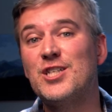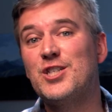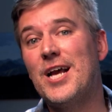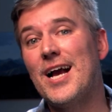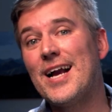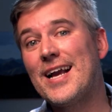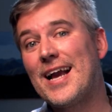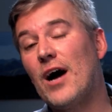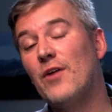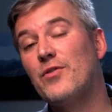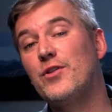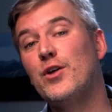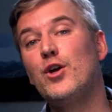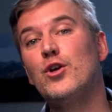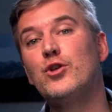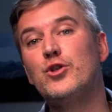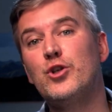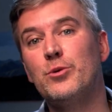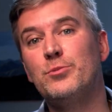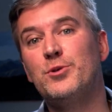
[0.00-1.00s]
check out the
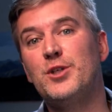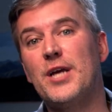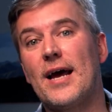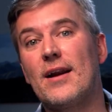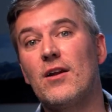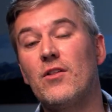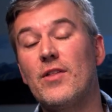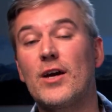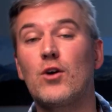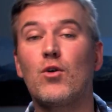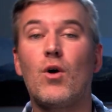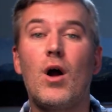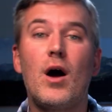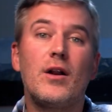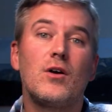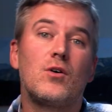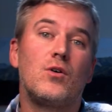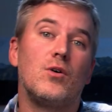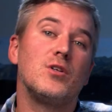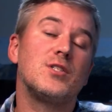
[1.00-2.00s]
YouTube channel that
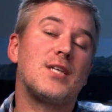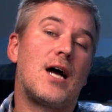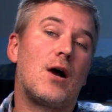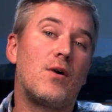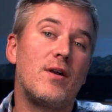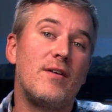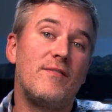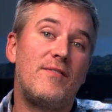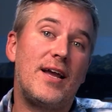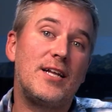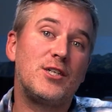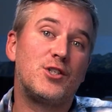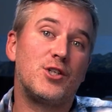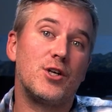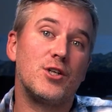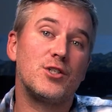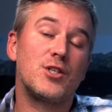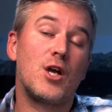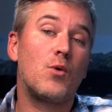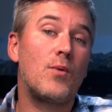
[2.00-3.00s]
chronicles our
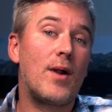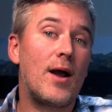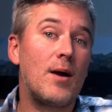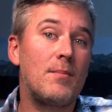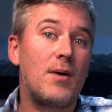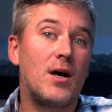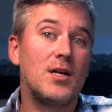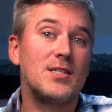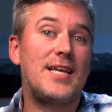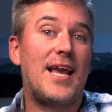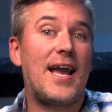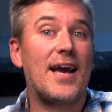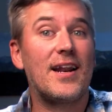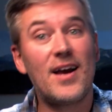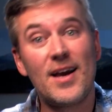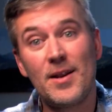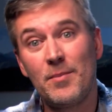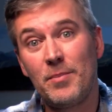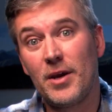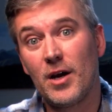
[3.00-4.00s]
adventures around
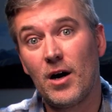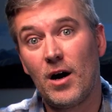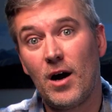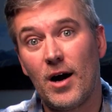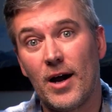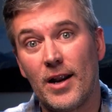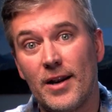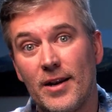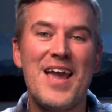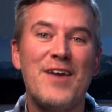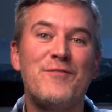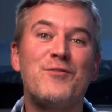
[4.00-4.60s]
Montana and beyond.